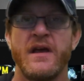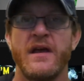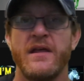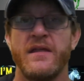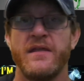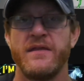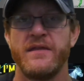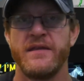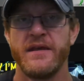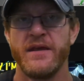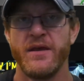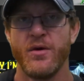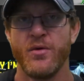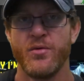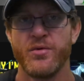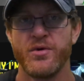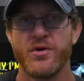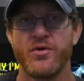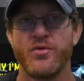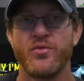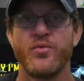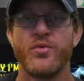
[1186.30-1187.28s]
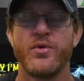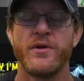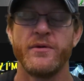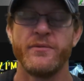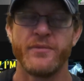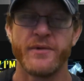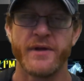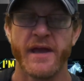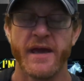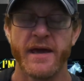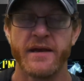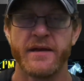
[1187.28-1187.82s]
the owner
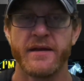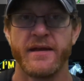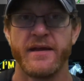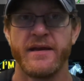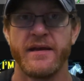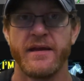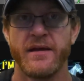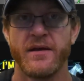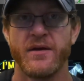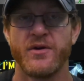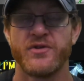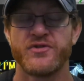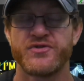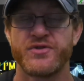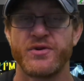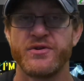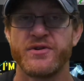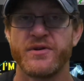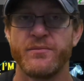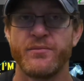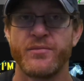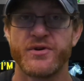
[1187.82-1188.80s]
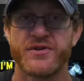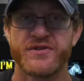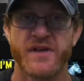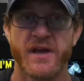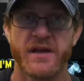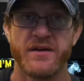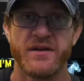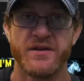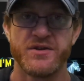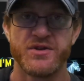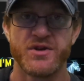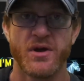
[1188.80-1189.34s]
would get a certain
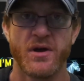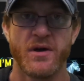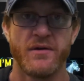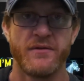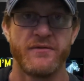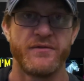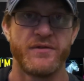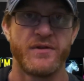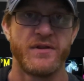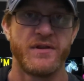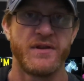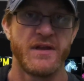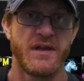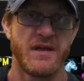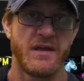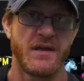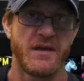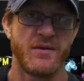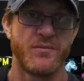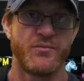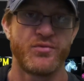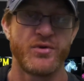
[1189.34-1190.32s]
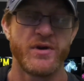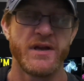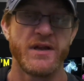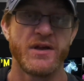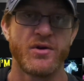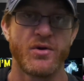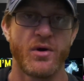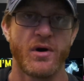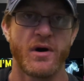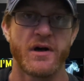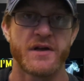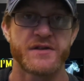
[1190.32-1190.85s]
percentage of the breeding
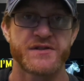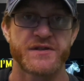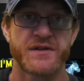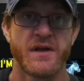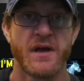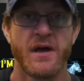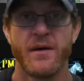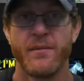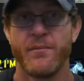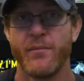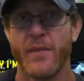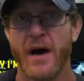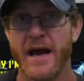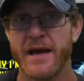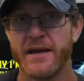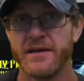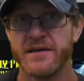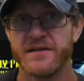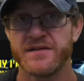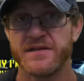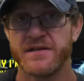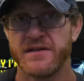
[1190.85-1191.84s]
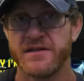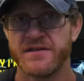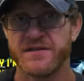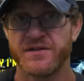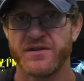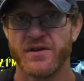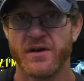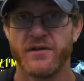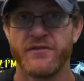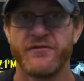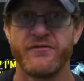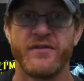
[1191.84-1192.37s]
costs minus the
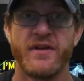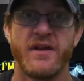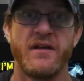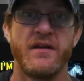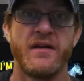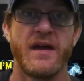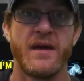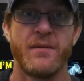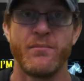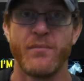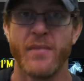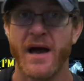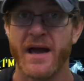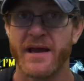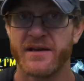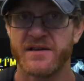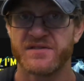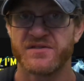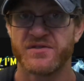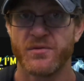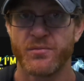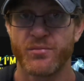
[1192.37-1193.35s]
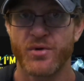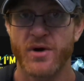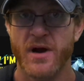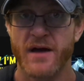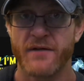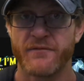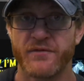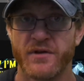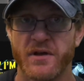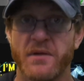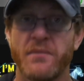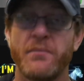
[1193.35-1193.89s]
stud fee and minus the
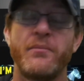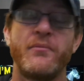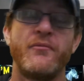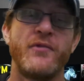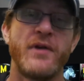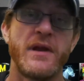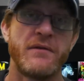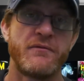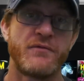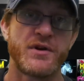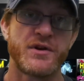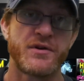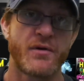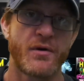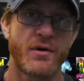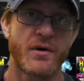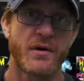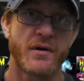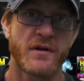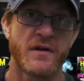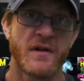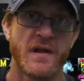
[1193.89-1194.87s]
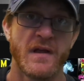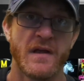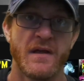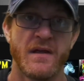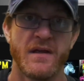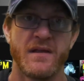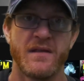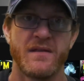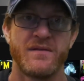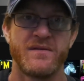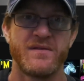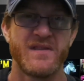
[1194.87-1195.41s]
profit in return.
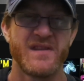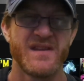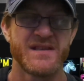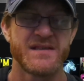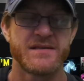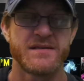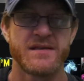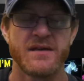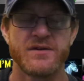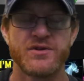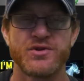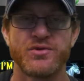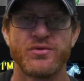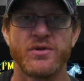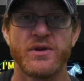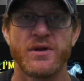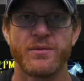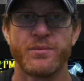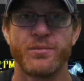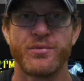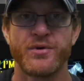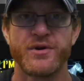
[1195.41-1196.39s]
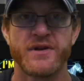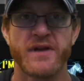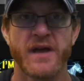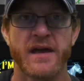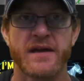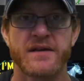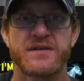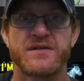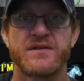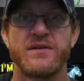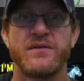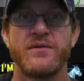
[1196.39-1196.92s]
This essentially
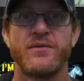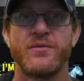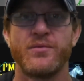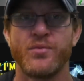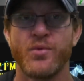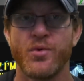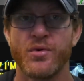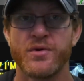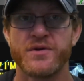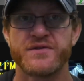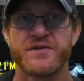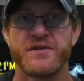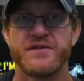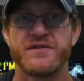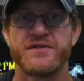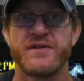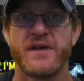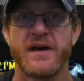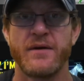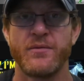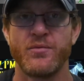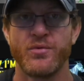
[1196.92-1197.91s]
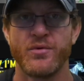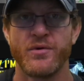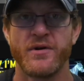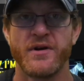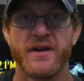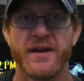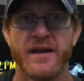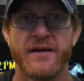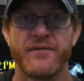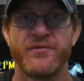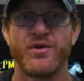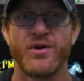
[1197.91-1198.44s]
protects the horses that were
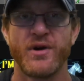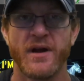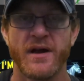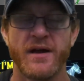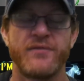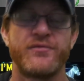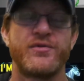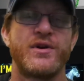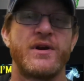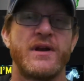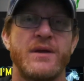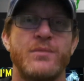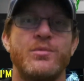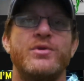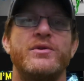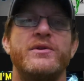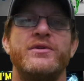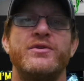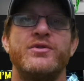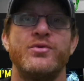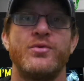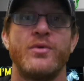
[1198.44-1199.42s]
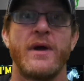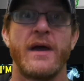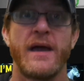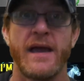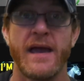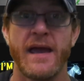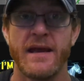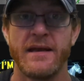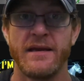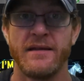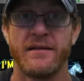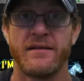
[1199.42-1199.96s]
never ever able to do
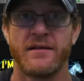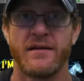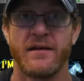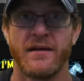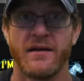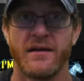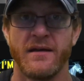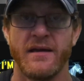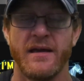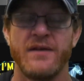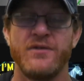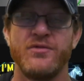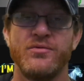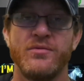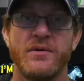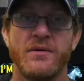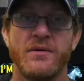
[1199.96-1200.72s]
anything, and you'll